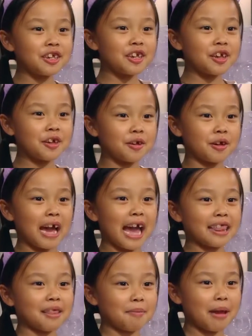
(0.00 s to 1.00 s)
you
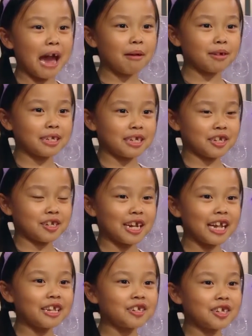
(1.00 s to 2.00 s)
had the power to
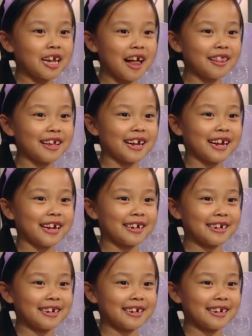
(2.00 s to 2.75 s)
change color.